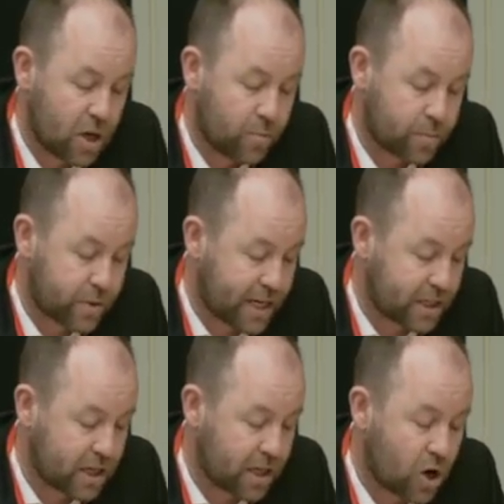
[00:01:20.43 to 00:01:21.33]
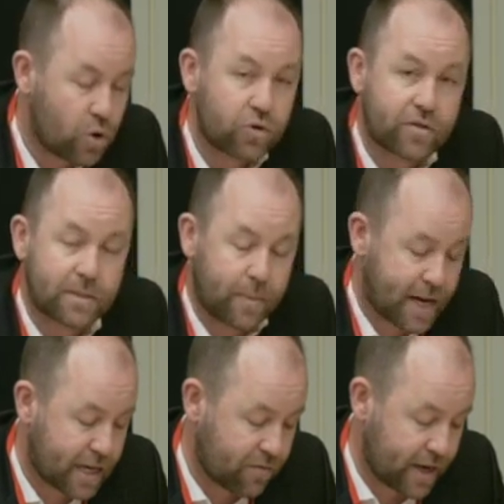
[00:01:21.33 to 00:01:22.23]
but potentially onerous
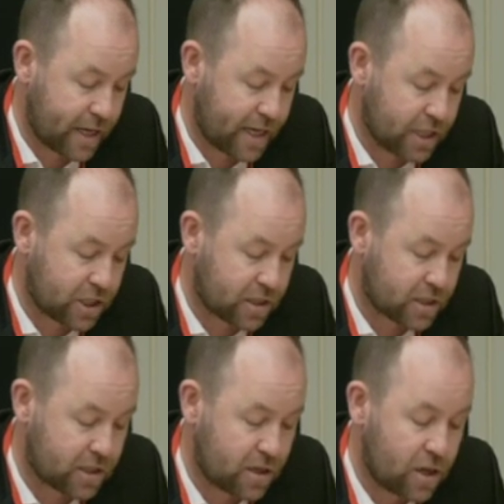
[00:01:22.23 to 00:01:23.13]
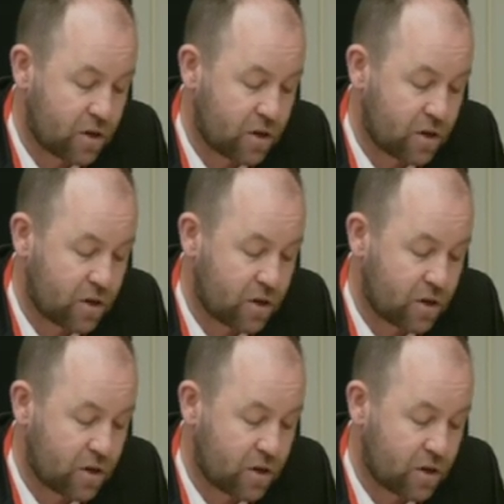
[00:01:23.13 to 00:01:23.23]
planning regulations